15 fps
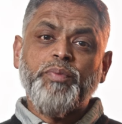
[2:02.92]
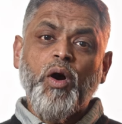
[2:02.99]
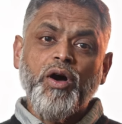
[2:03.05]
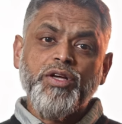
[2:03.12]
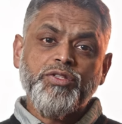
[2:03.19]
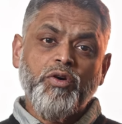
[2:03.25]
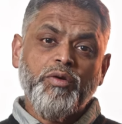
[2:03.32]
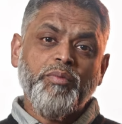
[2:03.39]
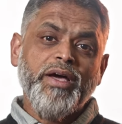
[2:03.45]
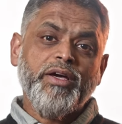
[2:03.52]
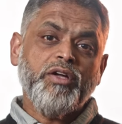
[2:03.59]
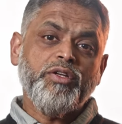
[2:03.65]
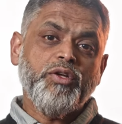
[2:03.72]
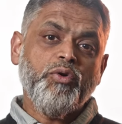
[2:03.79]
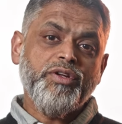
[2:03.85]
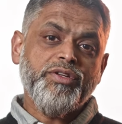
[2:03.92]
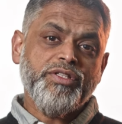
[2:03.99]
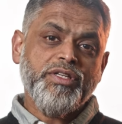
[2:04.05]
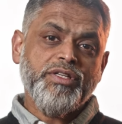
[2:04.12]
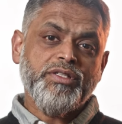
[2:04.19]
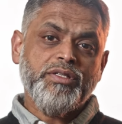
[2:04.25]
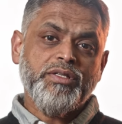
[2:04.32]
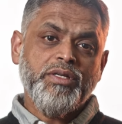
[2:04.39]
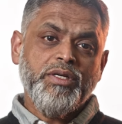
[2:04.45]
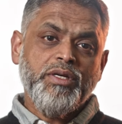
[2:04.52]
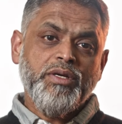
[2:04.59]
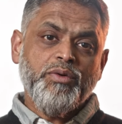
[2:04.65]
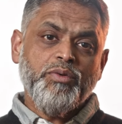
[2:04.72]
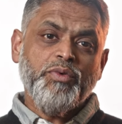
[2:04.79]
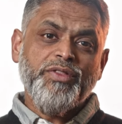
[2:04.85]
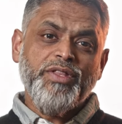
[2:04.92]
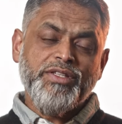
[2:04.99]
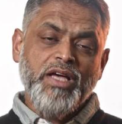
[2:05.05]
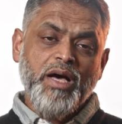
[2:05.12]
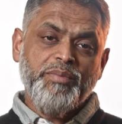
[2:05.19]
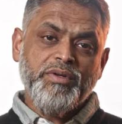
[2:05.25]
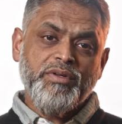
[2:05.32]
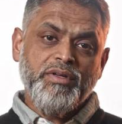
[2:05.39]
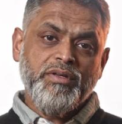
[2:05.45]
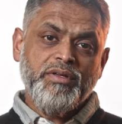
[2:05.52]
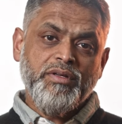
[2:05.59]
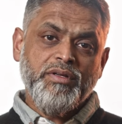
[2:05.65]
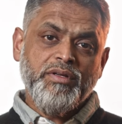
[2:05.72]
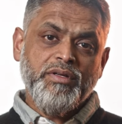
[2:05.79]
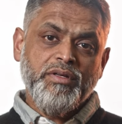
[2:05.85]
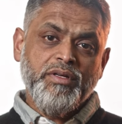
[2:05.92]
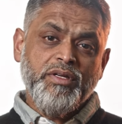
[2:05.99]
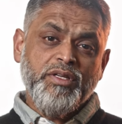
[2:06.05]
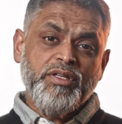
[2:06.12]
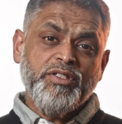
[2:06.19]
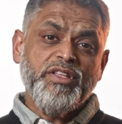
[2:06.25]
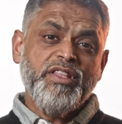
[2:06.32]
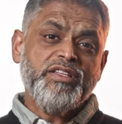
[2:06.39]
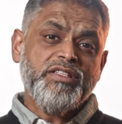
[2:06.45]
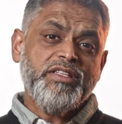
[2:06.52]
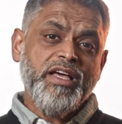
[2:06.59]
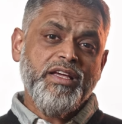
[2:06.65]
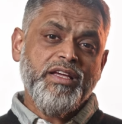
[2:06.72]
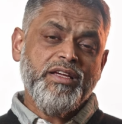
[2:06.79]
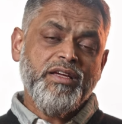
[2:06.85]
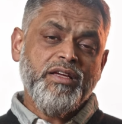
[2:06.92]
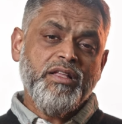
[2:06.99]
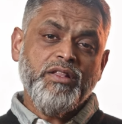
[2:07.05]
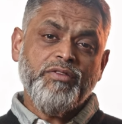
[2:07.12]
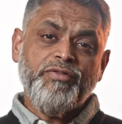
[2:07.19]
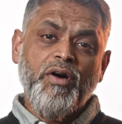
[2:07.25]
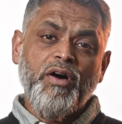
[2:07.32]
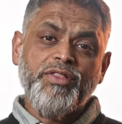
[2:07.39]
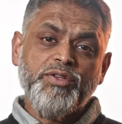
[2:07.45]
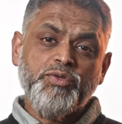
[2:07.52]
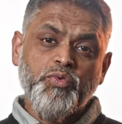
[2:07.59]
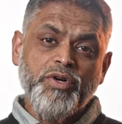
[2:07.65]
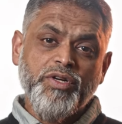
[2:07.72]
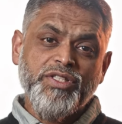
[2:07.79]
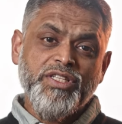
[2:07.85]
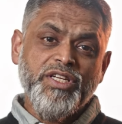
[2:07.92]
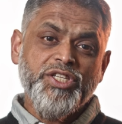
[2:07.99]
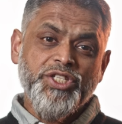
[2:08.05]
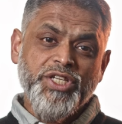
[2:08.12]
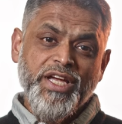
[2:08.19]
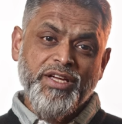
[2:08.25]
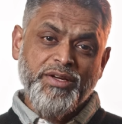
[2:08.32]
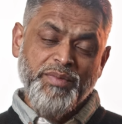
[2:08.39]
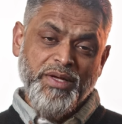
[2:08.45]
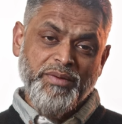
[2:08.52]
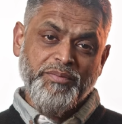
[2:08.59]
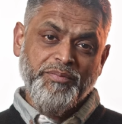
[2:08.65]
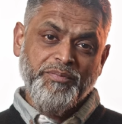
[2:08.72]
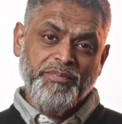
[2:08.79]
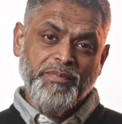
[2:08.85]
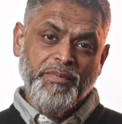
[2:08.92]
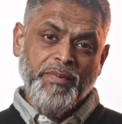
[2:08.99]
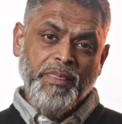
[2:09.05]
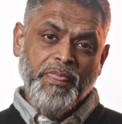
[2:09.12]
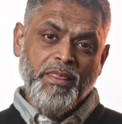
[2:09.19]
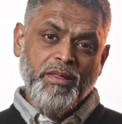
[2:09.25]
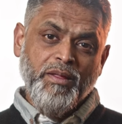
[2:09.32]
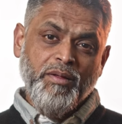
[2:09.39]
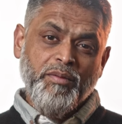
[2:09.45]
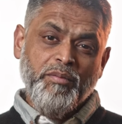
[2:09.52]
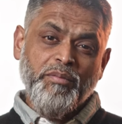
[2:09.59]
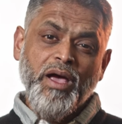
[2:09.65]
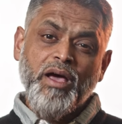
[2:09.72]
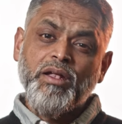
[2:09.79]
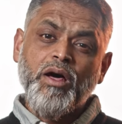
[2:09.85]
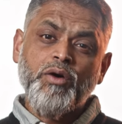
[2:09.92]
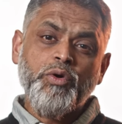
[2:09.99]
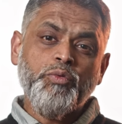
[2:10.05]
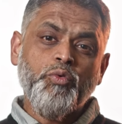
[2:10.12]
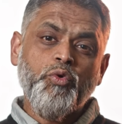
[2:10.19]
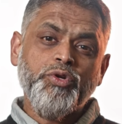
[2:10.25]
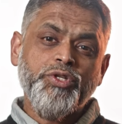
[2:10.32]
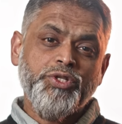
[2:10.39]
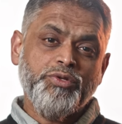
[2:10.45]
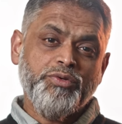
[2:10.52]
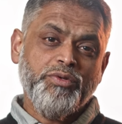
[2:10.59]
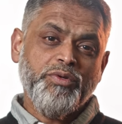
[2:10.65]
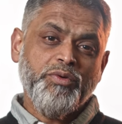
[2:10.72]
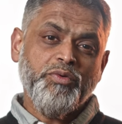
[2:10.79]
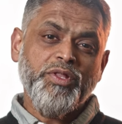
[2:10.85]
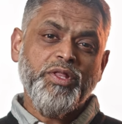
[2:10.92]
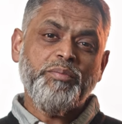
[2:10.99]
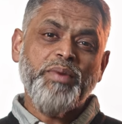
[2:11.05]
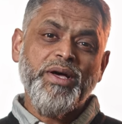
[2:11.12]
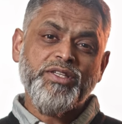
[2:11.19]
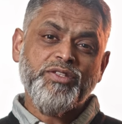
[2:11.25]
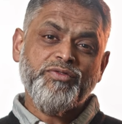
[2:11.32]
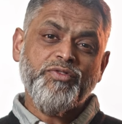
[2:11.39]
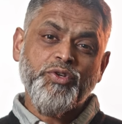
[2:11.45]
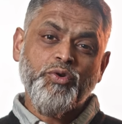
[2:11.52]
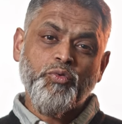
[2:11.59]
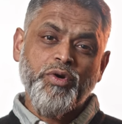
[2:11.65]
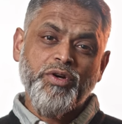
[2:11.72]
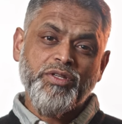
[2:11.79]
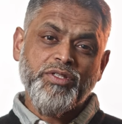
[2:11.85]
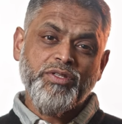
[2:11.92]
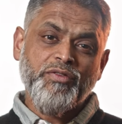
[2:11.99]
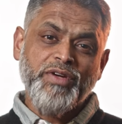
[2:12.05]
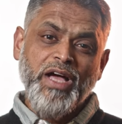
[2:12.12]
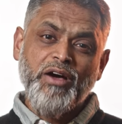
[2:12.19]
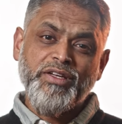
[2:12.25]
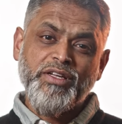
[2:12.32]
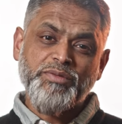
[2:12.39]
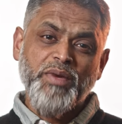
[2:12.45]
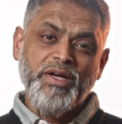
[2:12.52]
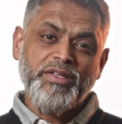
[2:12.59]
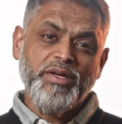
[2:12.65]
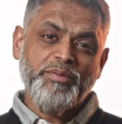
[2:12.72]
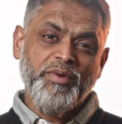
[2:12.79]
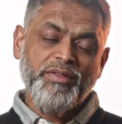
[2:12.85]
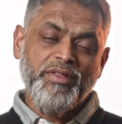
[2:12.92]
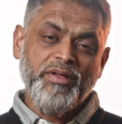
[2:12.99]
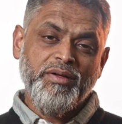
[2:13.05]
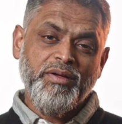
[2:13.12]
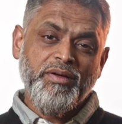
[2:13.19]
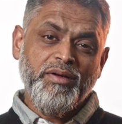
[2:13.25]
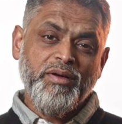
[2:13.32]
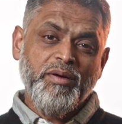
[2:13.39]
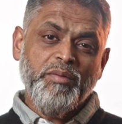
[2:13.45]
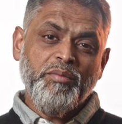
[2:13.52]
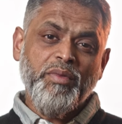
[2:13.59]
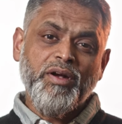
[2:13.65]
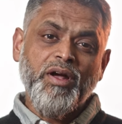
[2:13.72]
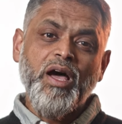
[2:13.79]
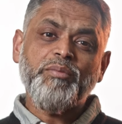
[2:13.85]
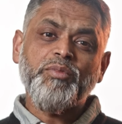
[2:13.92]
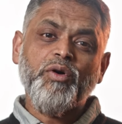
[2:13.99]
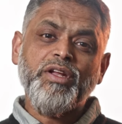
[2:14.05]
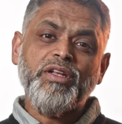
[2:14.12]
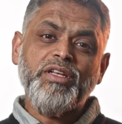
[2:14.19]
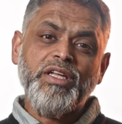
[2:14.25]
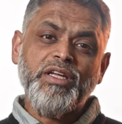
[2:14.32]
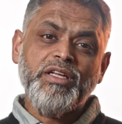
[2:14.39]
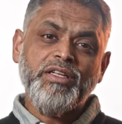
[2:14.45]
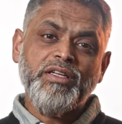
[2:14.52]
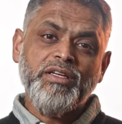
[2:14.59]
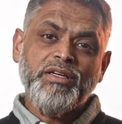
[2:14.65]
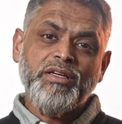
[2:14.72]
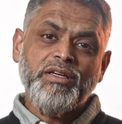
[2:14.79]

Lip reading: pass on my condolences when this happened. To this day, the father's words shake me. May Allah reward you with the best for your words of kindness, my dear brother. But I am not in need